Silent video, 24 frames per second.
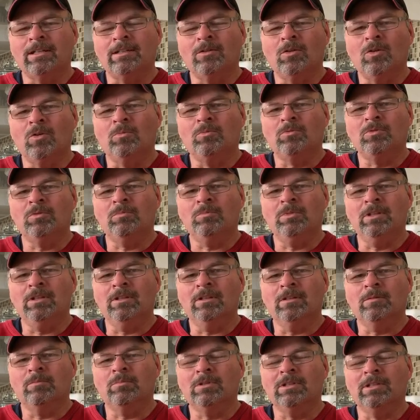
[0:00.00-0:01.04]
I had hoped to be
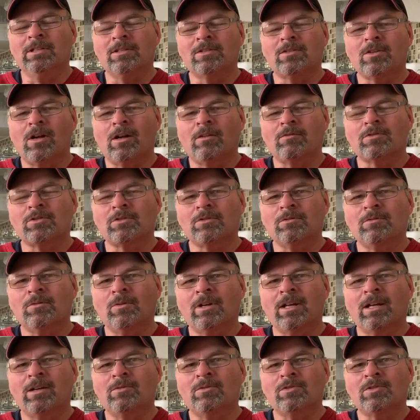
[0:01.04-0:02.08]
a police officer
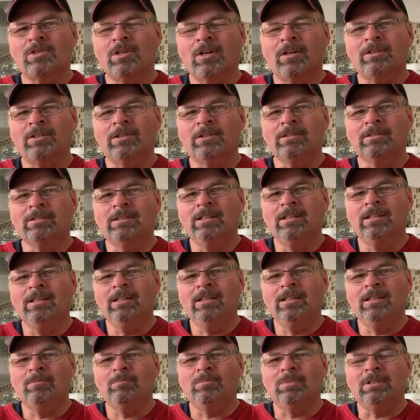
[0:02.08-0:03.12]
when I was younger,
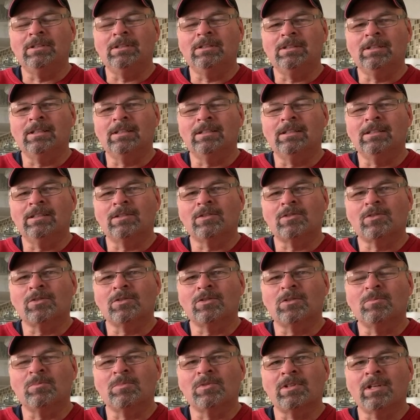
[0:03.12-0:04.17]
but
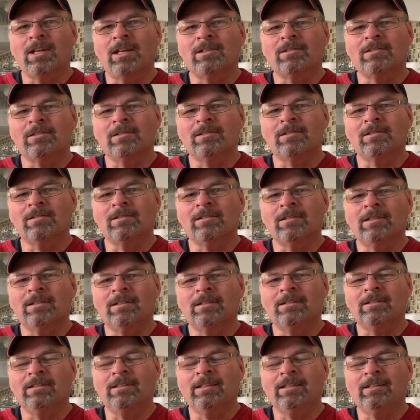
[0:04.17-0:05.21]
circumstances
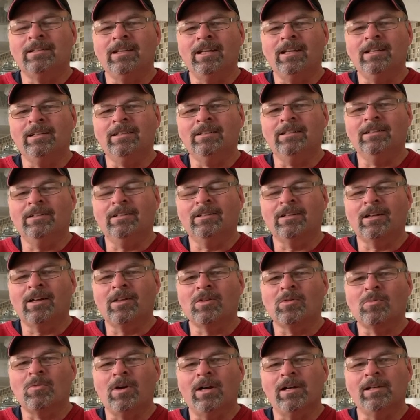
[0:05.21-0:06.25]
dictated
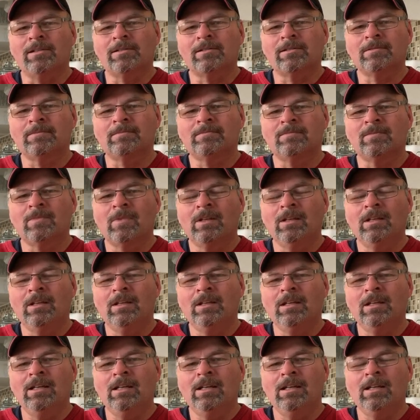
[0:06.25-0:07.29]
otherwise.
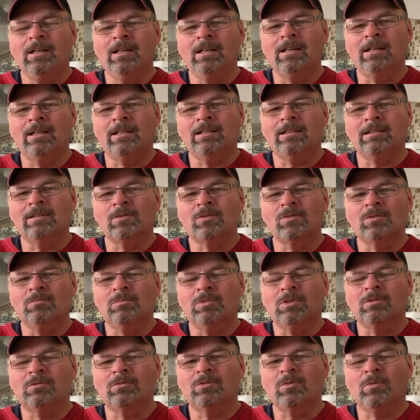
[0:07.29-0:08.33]
So
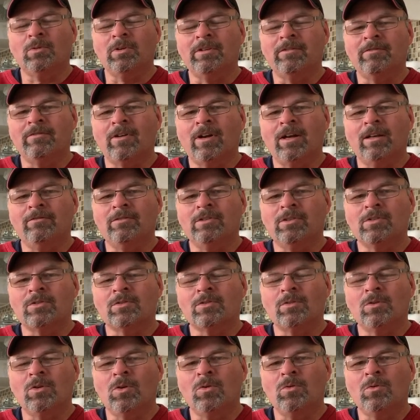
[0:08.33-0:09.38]
about 25 years
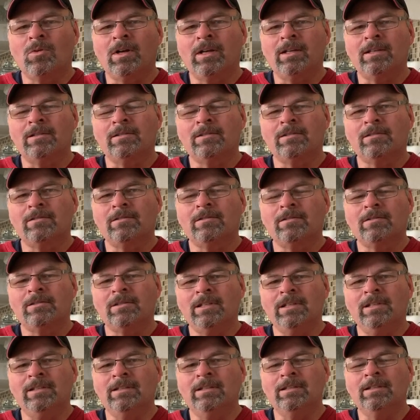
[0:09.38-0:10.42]
ago, I
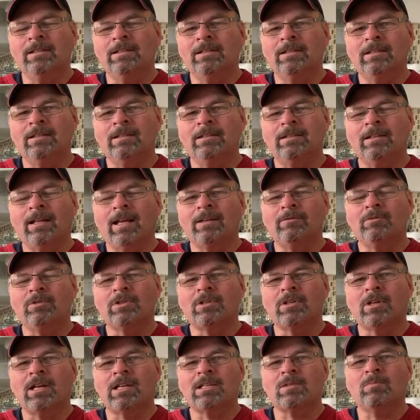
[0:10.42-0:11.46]
seen an
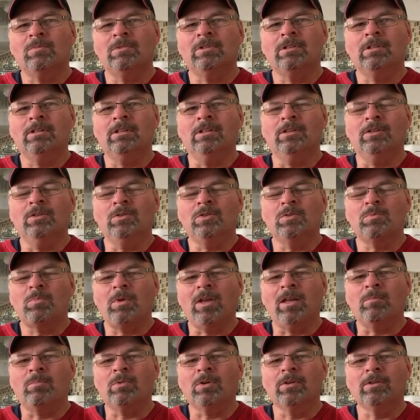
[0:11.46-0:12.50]
advertisement in a
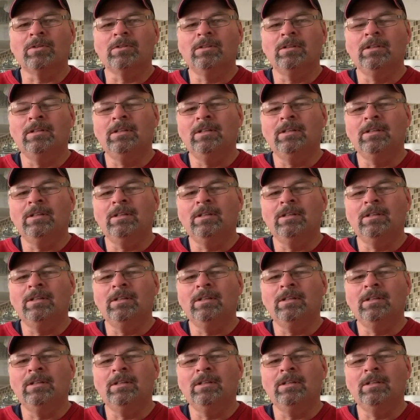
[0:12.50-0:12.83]
newspaper